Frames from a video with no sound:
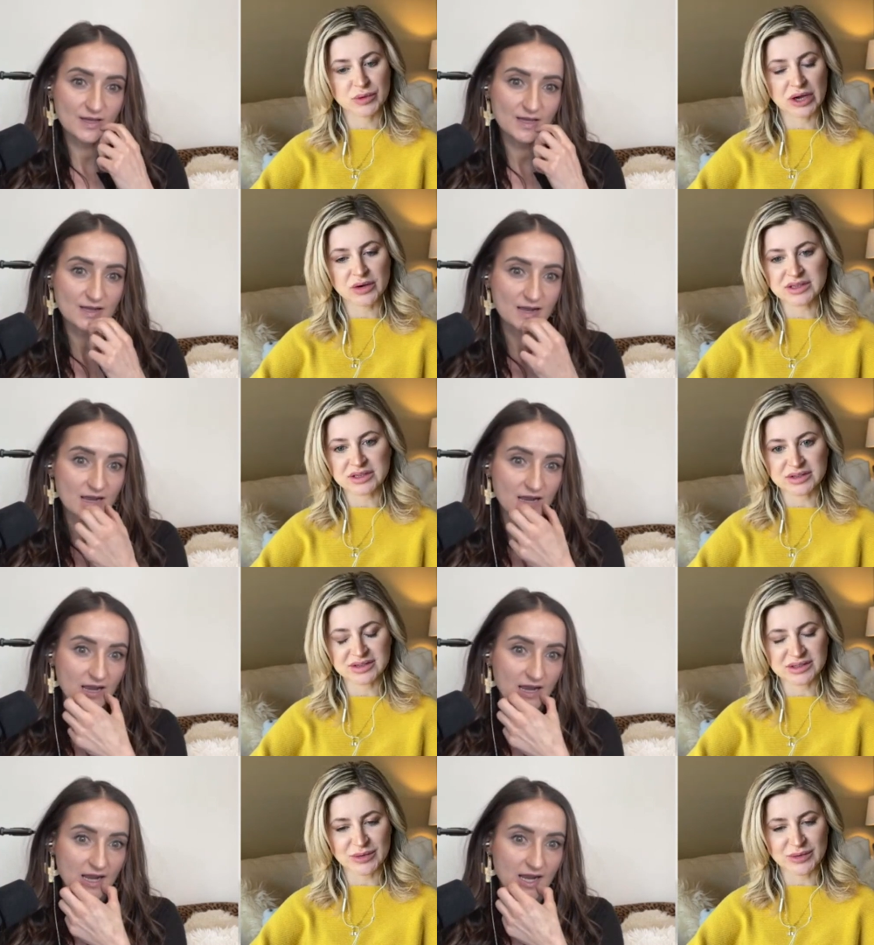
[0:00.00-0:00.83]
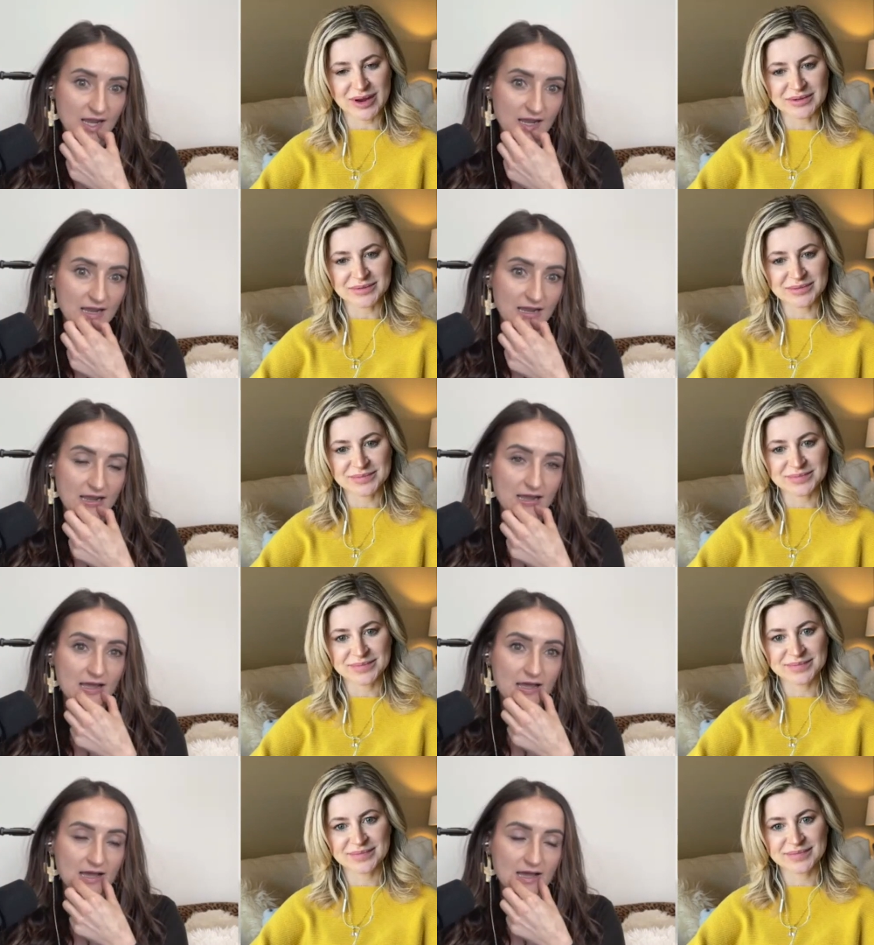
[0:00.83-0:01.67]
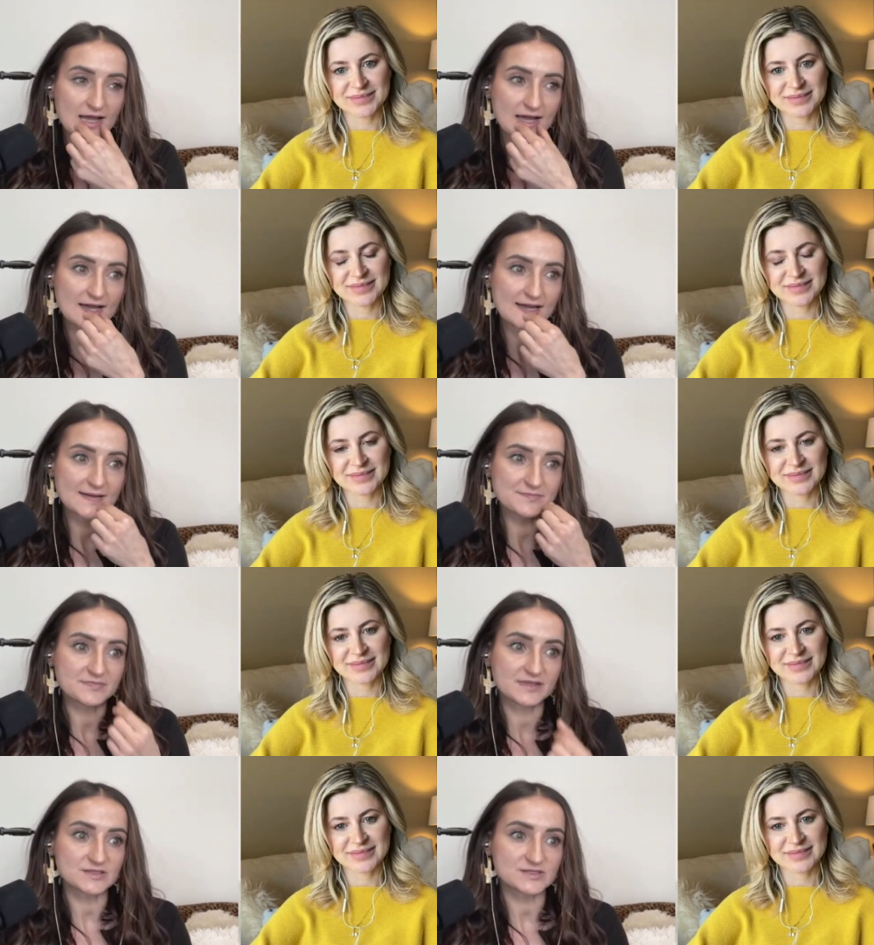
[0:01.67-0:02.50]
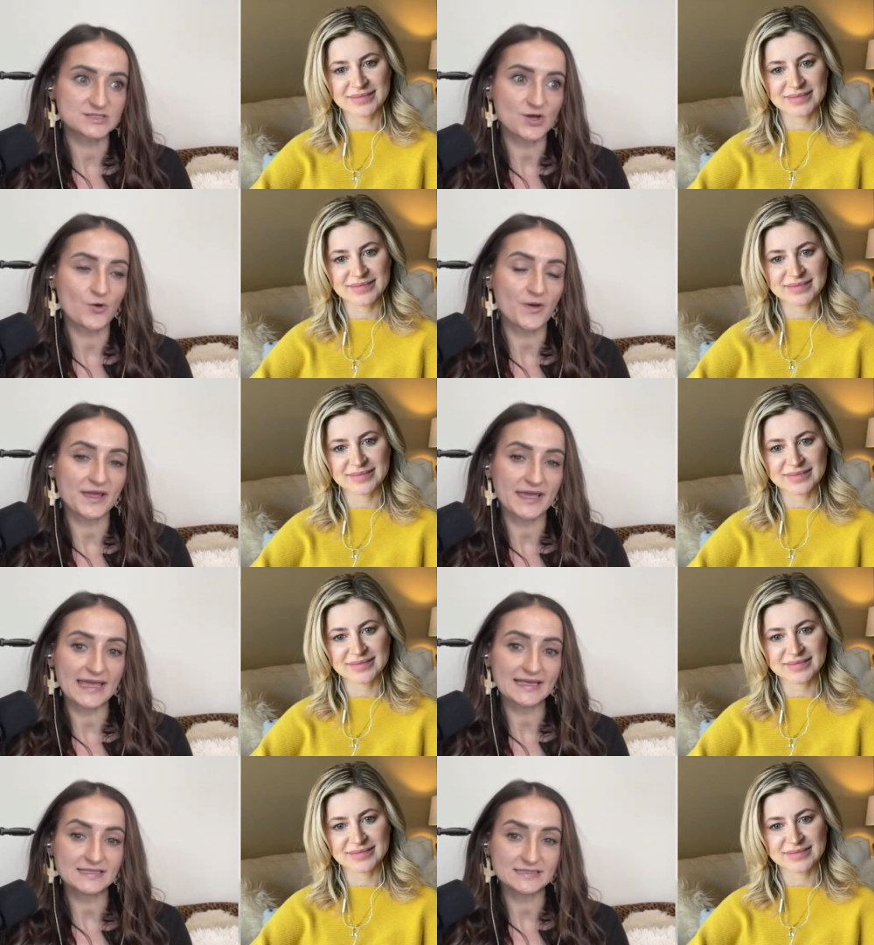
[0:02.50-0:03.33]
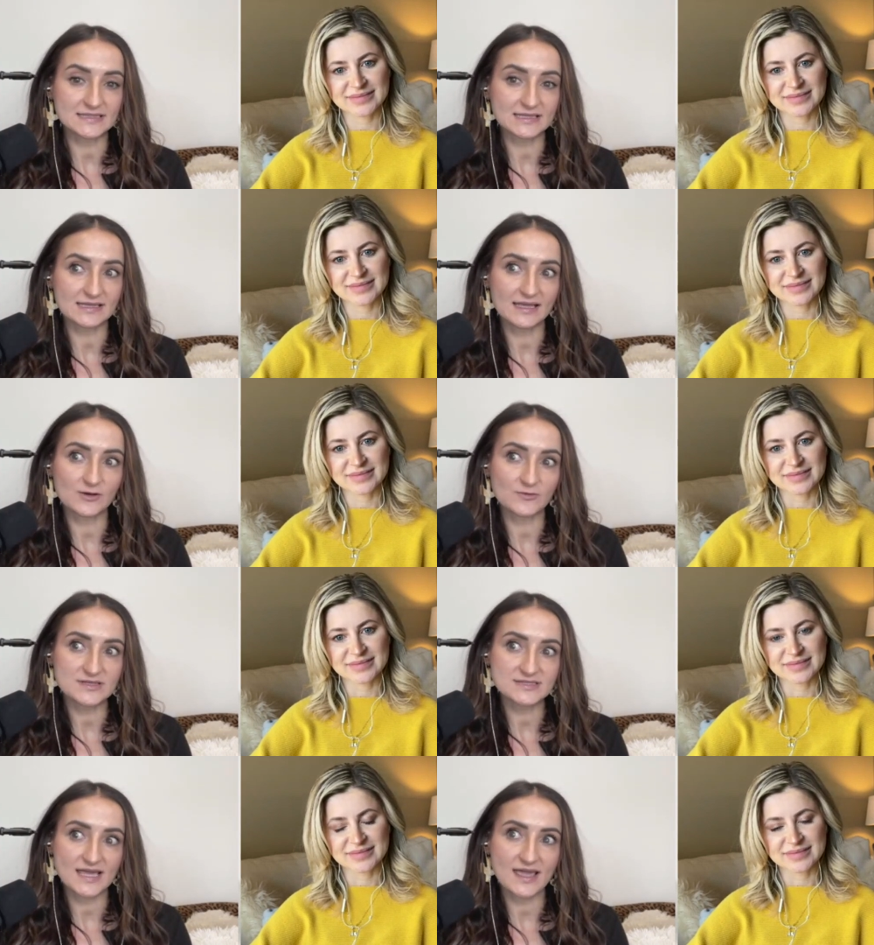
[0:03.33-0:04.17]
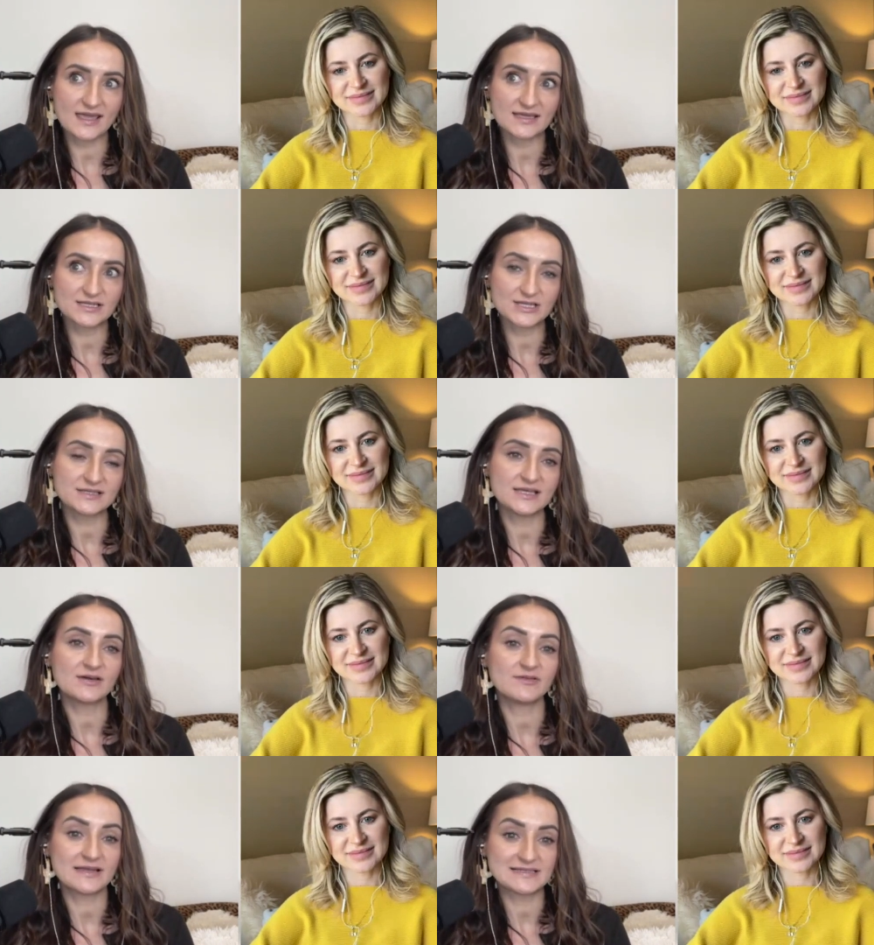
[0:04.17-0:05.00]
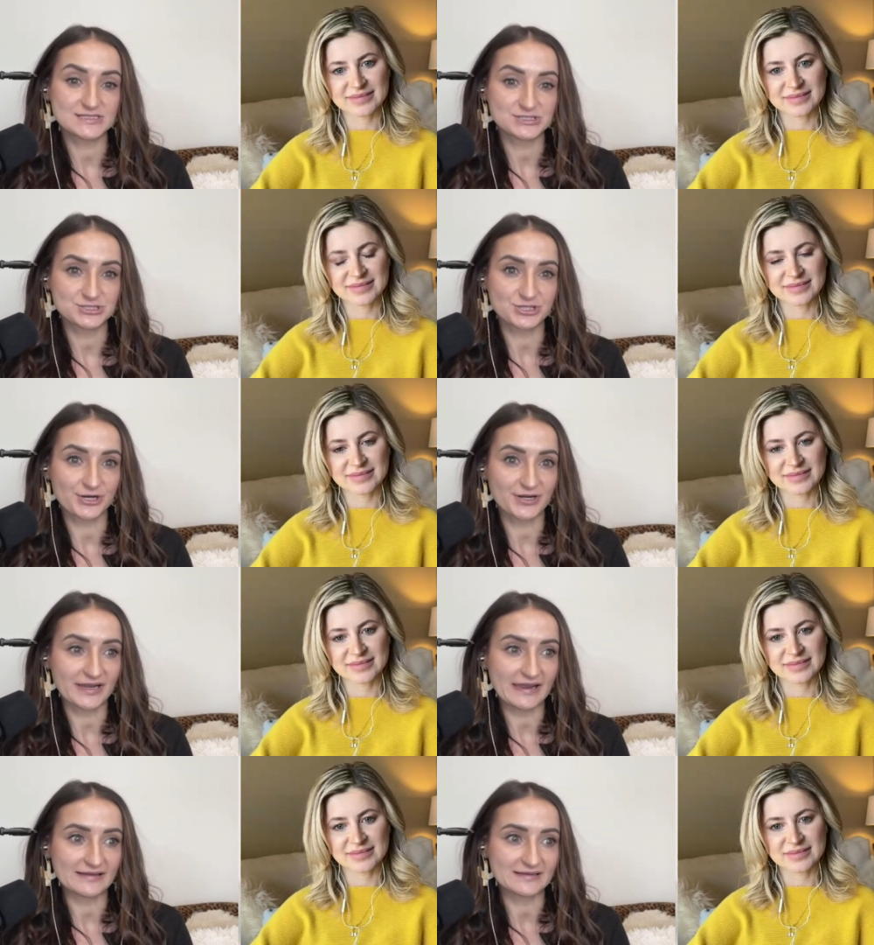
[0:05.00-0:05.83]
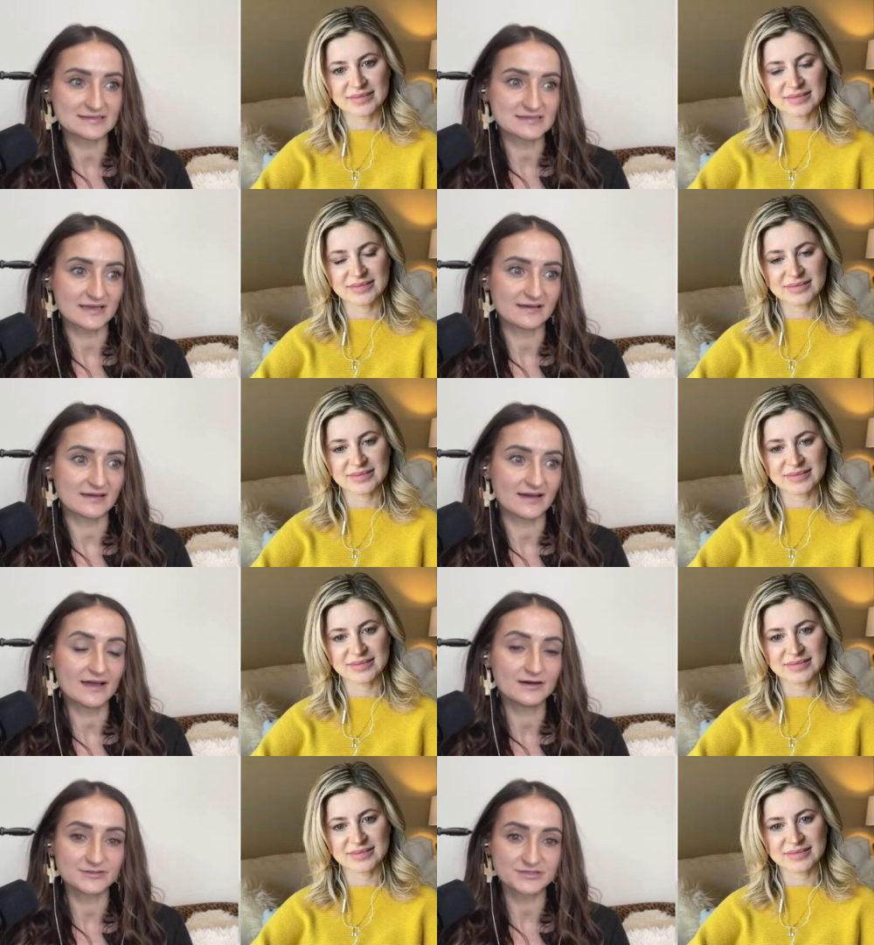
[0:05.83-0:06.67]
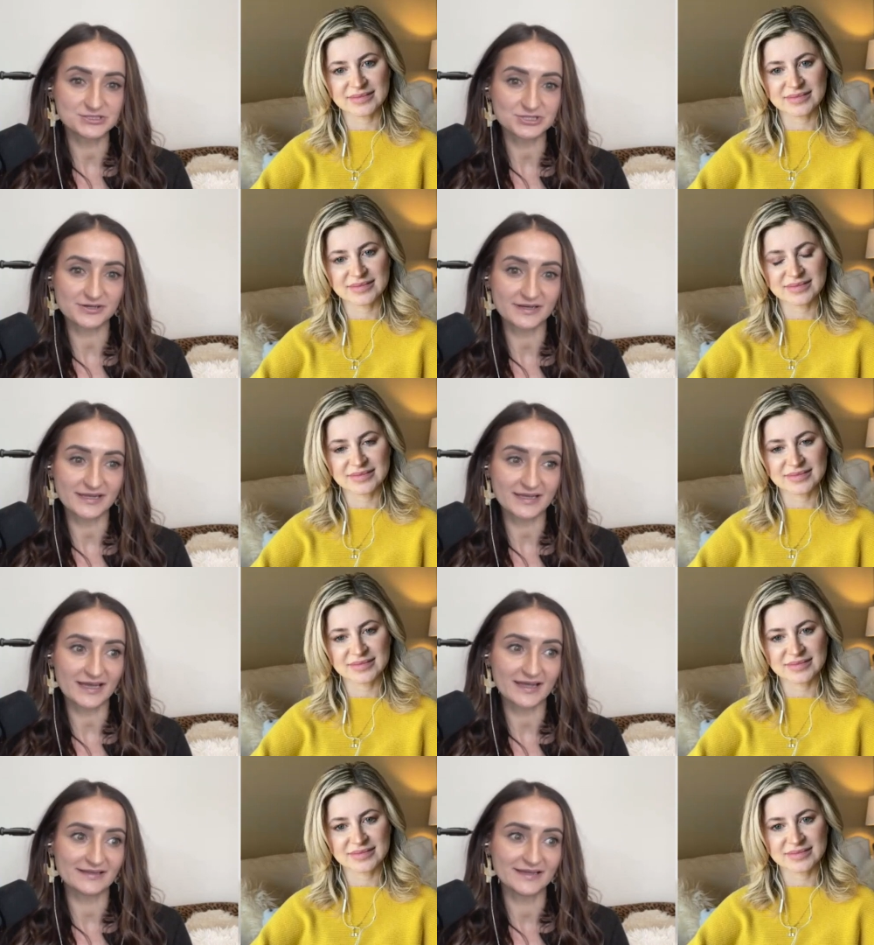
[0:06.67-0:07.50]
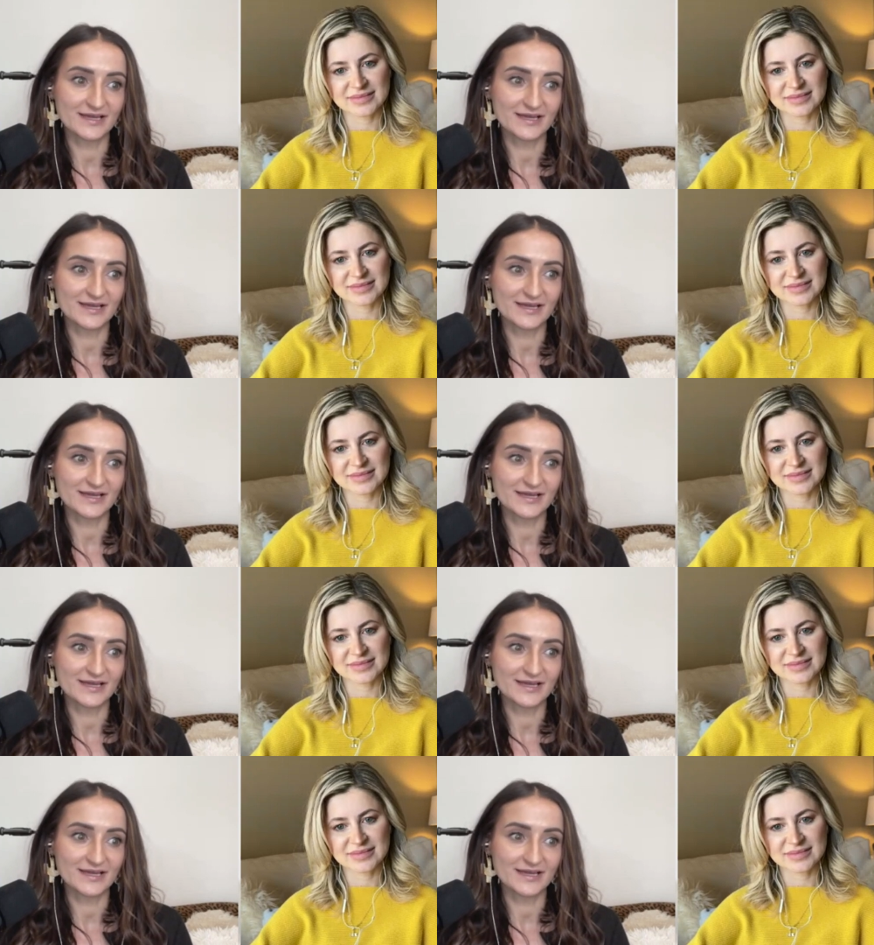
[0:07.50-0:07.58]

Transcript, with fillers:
Speaker 1: goes into the soil
Speaker 2: um so it it was a think of it as a journey it's like a health journey and